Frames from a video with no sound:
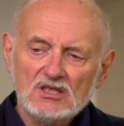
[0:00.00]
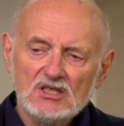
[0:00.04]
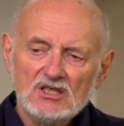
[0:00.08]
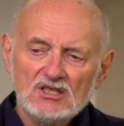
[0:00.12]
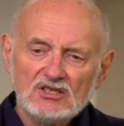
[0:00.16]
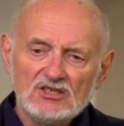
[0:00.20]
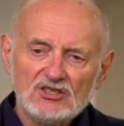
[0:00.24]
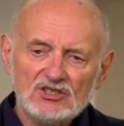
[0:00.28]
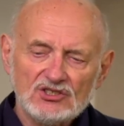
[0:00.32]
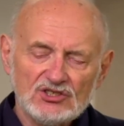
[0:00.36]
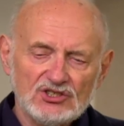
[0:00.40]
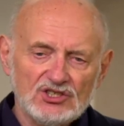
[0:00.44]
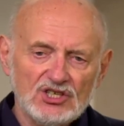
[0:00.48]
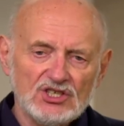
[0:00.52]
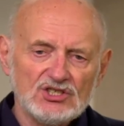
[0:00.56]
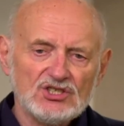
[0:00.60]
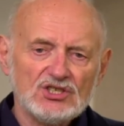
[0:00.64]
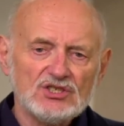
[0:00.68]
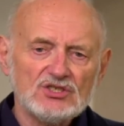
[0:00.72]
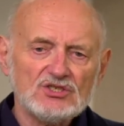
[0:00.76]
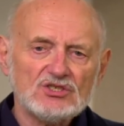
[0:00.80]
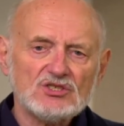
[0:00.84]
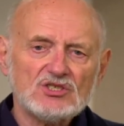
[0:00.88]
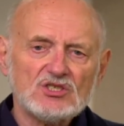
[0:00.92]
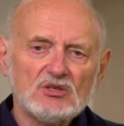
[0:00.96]

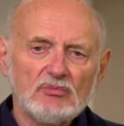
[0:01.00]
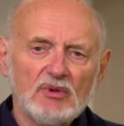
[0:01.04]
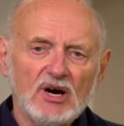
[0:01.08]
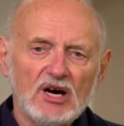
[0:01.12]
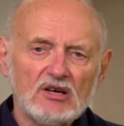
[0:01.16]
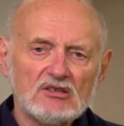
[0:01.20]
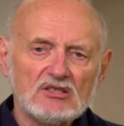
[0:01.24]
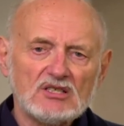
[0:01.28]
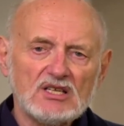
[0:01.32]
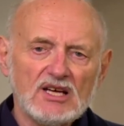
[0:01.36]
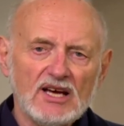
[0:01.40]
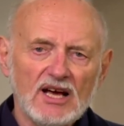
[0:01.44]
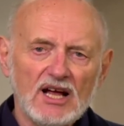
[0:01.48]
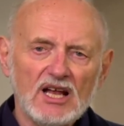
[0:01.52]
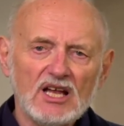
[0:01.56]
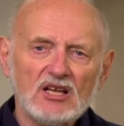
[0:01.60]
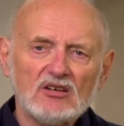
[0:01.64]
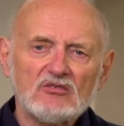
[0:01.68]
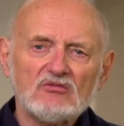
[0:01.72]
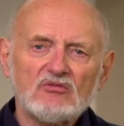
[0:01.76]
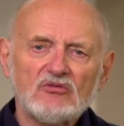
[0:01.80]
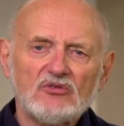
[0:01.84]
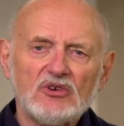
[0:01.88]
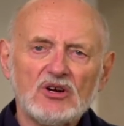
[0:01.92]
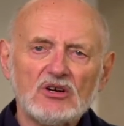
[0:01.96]
decisions about
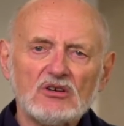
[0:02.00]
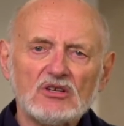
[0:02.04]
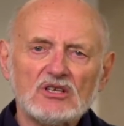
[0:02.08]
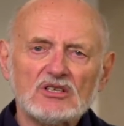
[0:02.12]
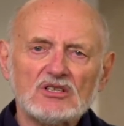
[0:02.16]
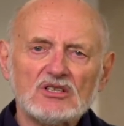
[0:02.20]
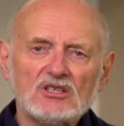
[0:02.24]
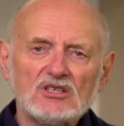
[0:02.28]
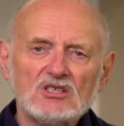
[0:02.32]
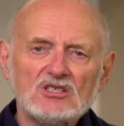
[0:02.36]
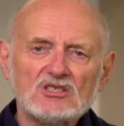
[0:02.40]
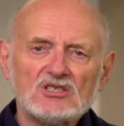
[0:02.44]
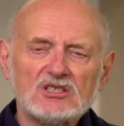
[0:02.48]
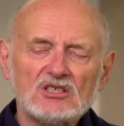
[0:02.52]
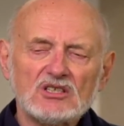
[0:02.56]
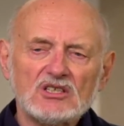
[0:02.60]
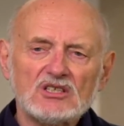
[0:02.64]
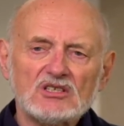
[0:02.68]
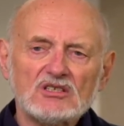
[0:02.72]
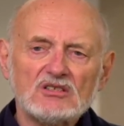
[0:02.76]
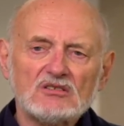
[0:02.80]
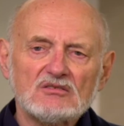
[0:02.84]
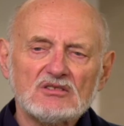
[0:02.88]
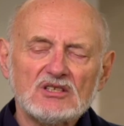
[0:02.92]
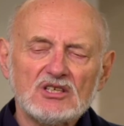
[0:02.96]
talent fairly
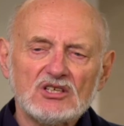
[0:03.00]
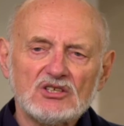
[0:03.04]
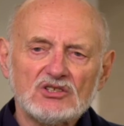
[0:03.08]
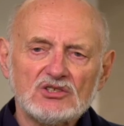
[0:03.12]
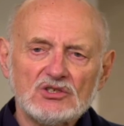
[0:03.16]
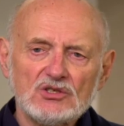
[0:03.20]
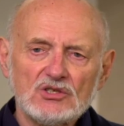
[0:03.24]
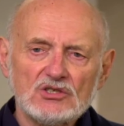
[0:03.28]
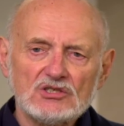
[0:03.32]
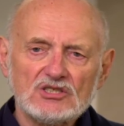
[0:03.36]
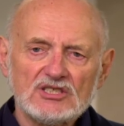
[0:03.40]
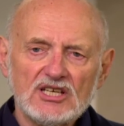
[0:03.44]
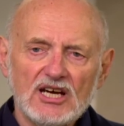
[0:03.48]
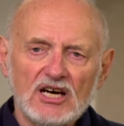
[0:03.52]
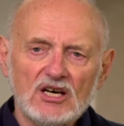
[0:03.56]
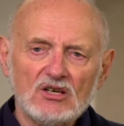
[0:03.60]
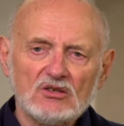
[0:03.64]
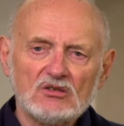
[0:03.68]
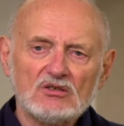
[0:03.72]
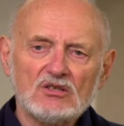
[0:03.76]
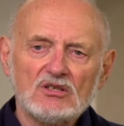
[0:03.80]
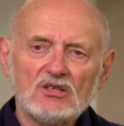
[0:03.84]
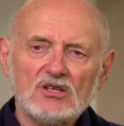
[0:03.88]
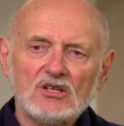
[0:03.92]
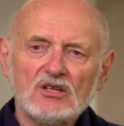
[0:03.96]
easily, it turns
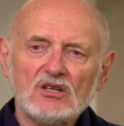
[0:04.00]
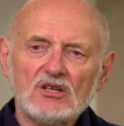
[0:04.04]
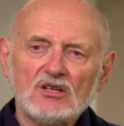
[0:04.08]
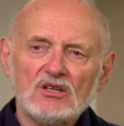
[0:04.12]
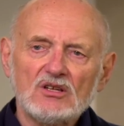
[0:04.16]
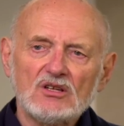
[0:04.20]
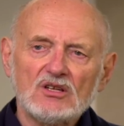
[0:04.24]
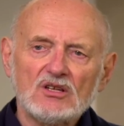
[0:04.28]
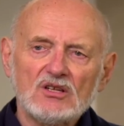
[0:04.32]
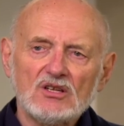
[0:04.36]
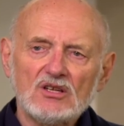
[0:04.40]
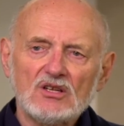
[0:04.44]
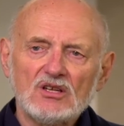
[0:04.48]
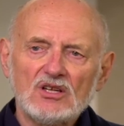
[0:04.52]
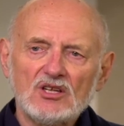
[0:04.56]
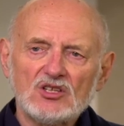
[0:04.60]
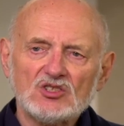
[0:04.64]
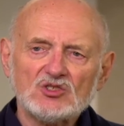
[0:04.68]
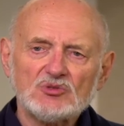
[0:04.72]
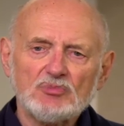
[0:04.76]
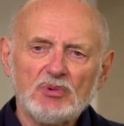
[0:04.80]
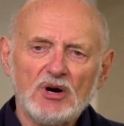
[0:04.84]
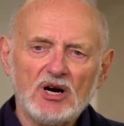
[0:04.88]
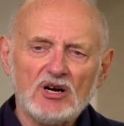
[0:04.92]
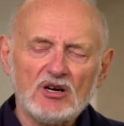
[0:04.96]
out
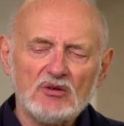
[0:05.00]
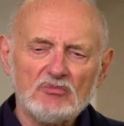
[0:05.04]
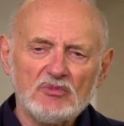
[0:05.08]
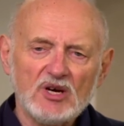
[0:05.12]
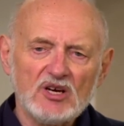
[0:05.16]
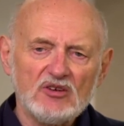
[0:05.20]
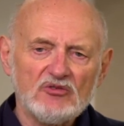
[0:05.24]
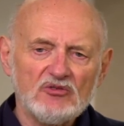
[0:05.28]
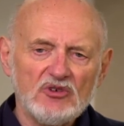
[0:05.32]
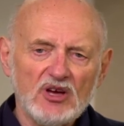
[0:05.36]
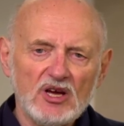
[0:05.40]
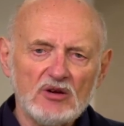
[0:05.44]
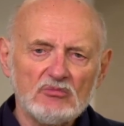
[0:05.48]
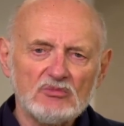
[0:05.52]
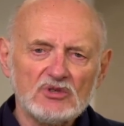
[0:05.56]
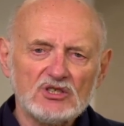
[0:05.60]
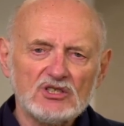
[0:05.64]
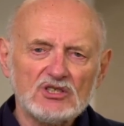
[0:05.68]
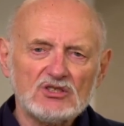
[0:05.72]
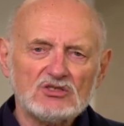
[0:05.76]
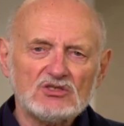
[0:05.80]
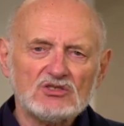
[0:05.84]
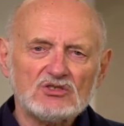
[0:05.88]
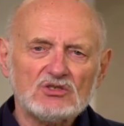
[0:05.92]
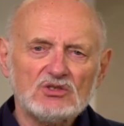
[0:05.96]
it's part of my family,
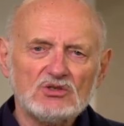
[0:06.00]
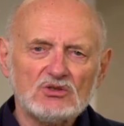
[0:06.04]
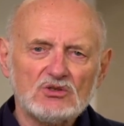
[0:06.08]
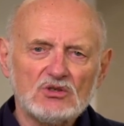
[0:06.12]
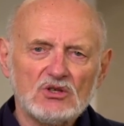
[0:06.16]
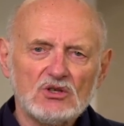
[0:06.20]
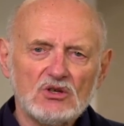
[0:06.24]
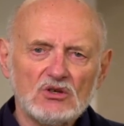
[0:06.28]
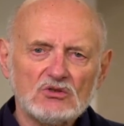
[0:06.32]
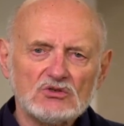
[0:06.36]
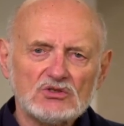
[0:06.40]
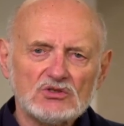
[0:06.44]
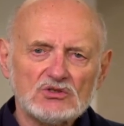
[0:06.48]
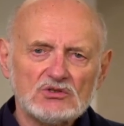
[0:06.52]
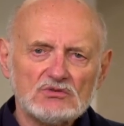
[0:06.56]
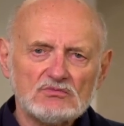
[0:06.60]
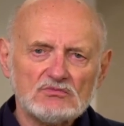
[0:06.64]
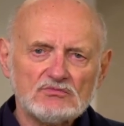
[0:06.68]
it's too close.